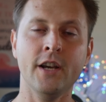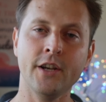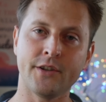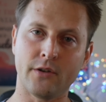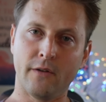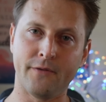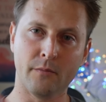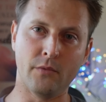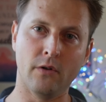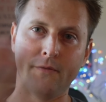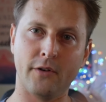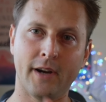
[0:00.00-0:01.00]
So if you
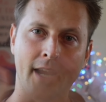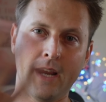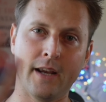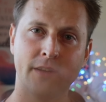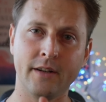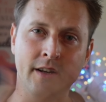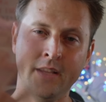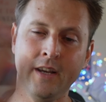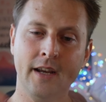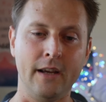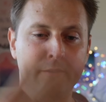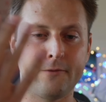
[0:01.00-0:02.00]
move your hand
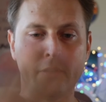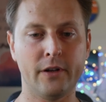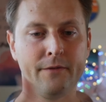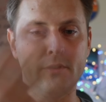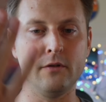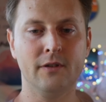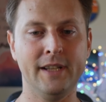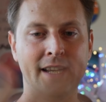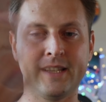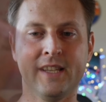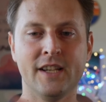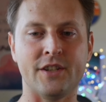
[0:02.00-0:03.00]
in front of you
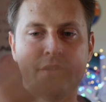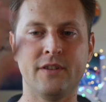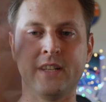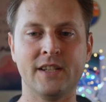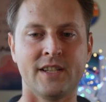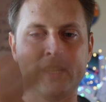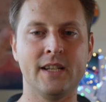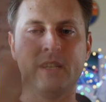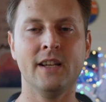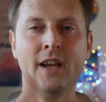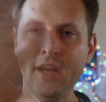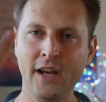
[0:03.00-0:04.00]
like this, you can
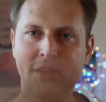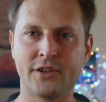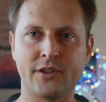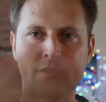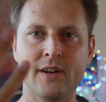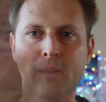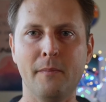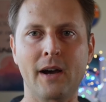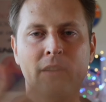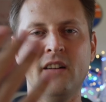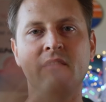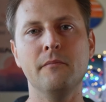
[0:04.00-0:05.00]
see a certain
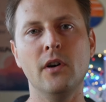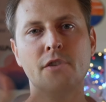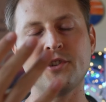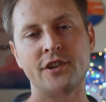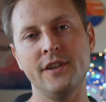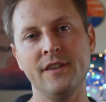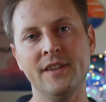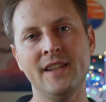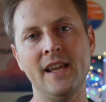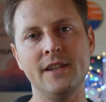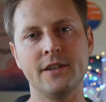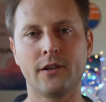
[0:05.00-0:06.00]
amount of motion
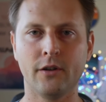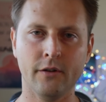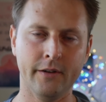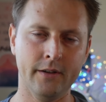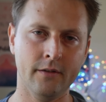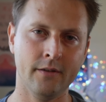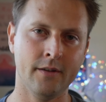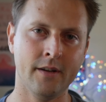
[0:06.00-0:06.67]
that is occurring.